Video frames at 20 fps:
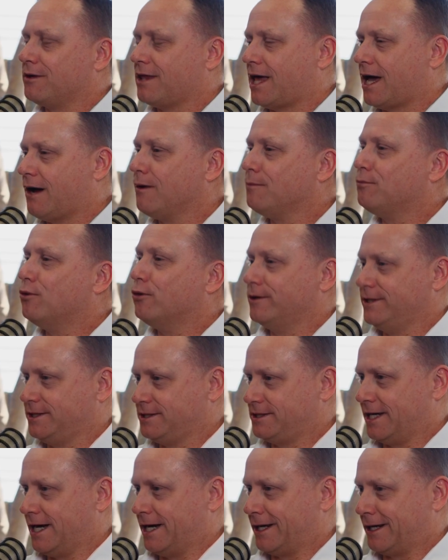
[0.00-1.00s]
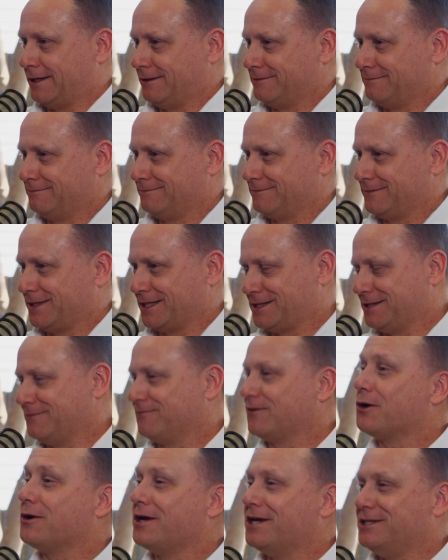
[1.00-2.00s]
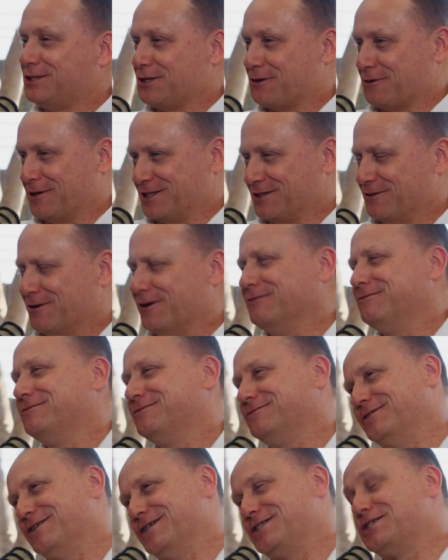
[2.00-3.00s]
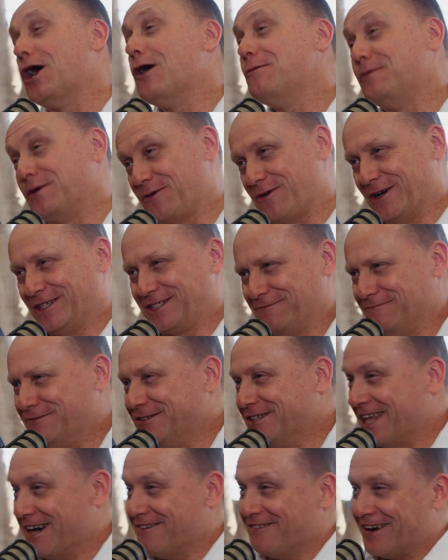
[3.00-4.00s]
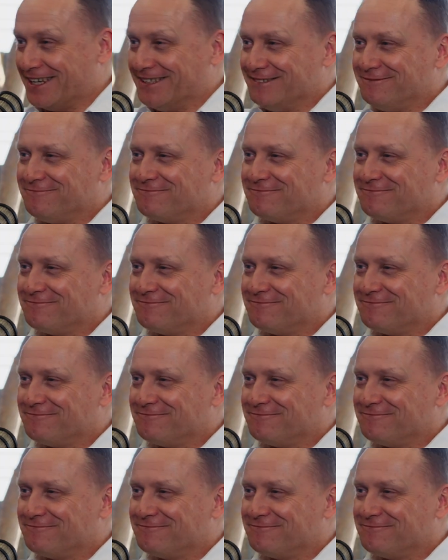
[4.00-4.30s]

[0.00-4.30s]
with. How important is data? That's a very easy question. Well, it's an open question, put it that way.